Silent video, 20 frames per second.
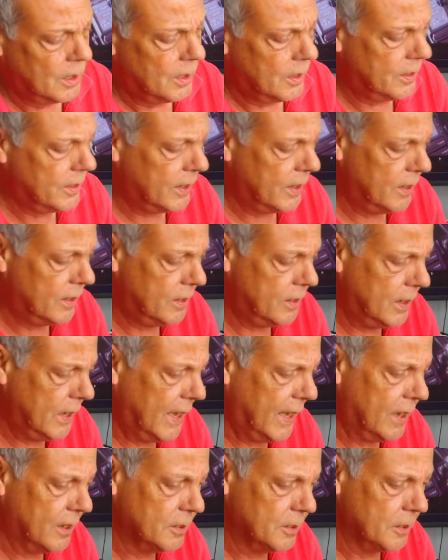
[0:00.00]
than
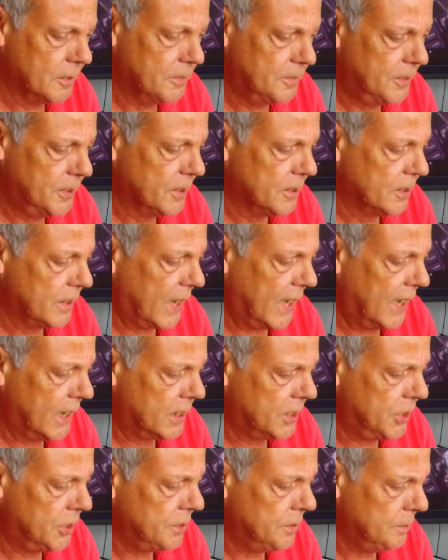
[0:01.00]
out in the field
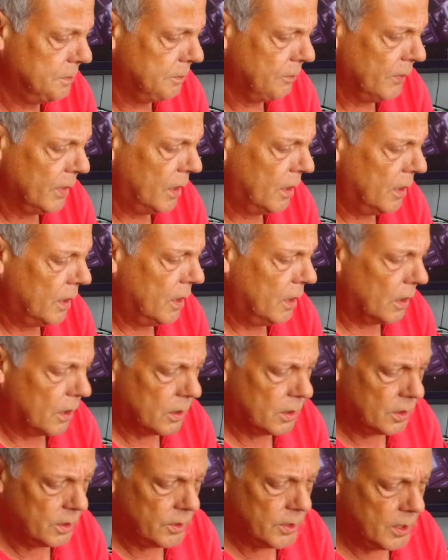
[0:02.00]
action,
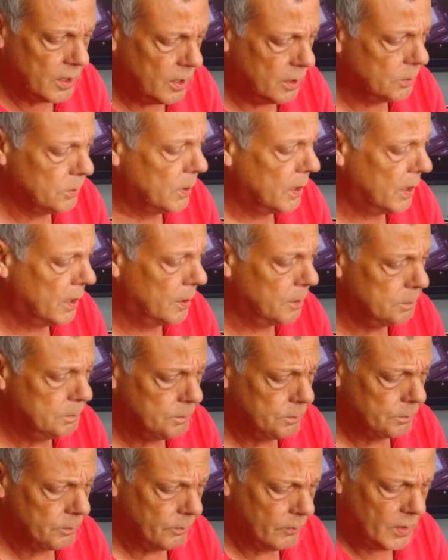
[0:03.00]
although
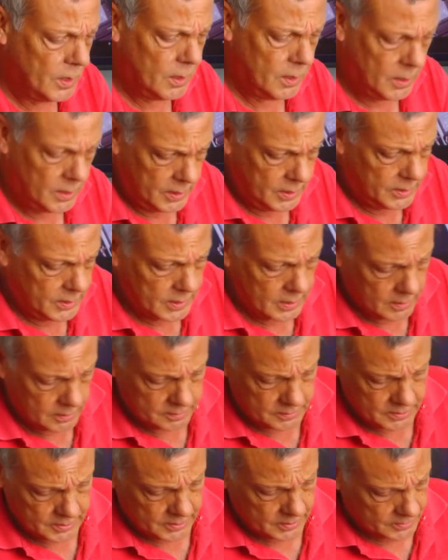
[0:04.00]

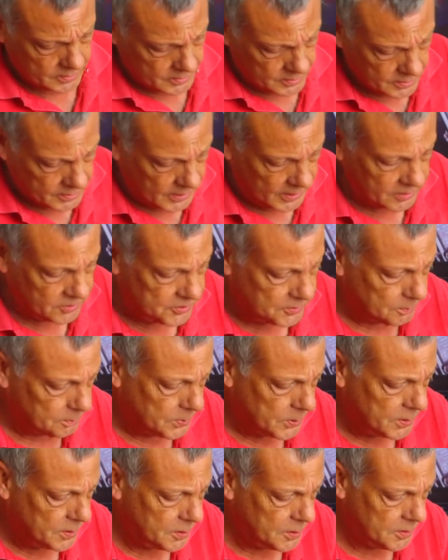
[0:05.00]
it has some
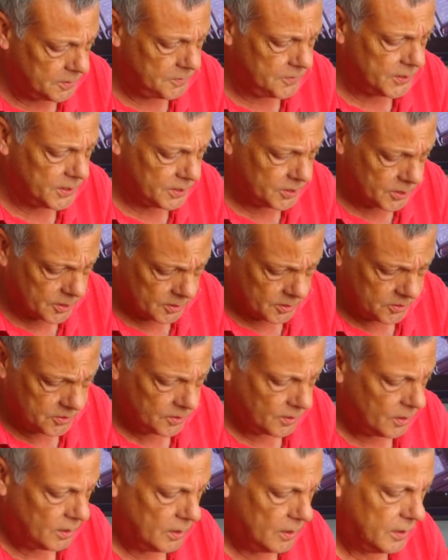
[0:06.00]
pretty good features.
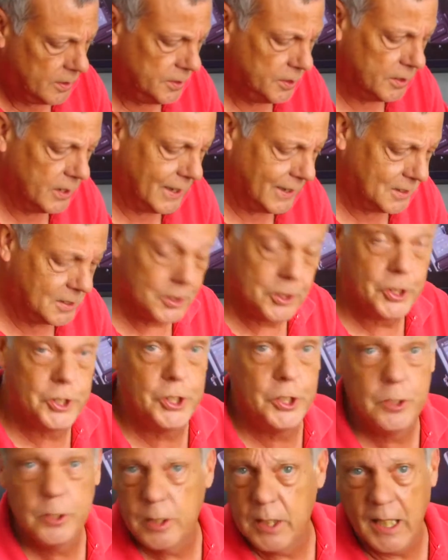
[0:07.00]
You're not going to
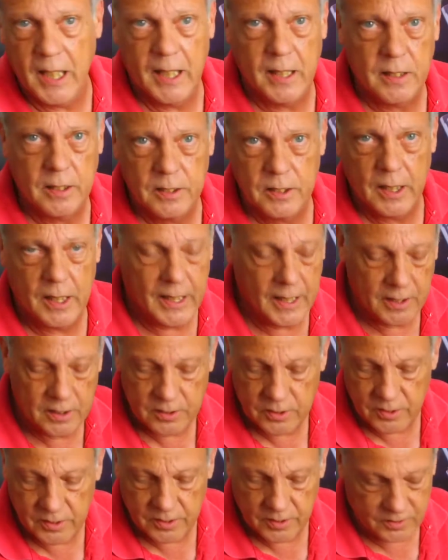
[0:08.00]
shoot
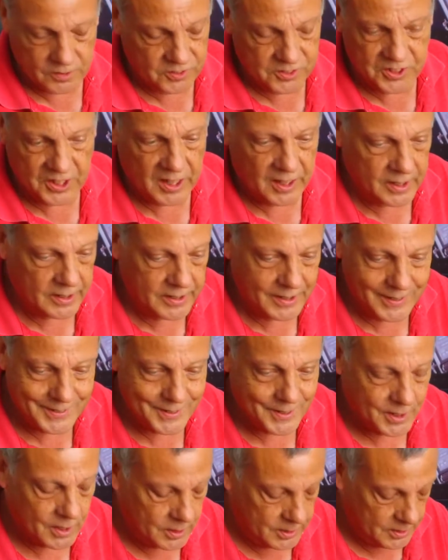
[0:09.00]
outside at
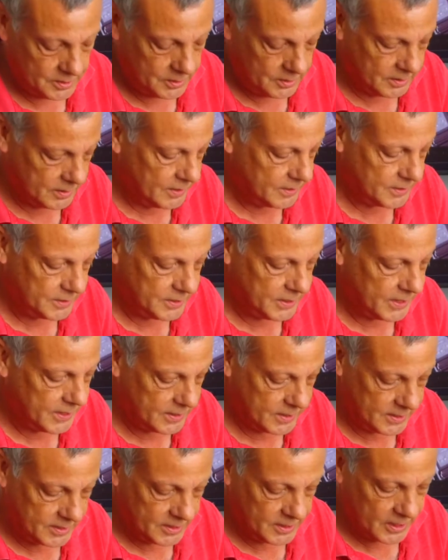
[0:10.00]
night and get
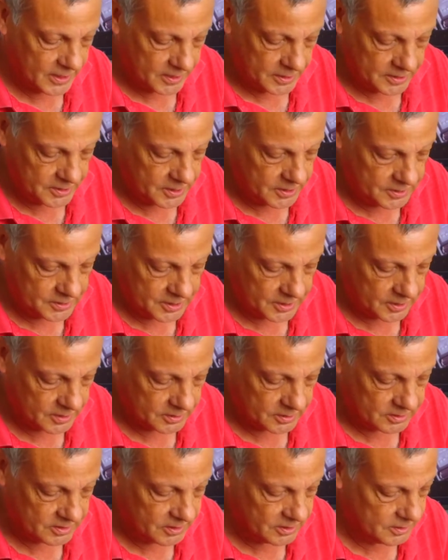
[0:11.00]
any kind of
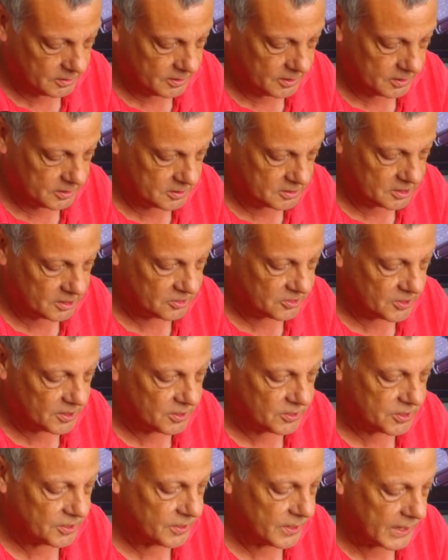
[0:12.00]
detail. It just
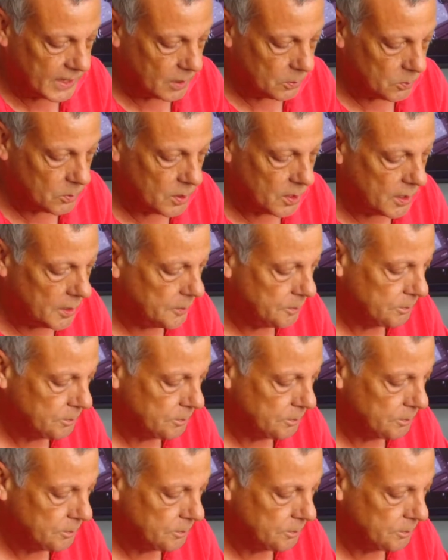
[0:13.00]
isn't that way.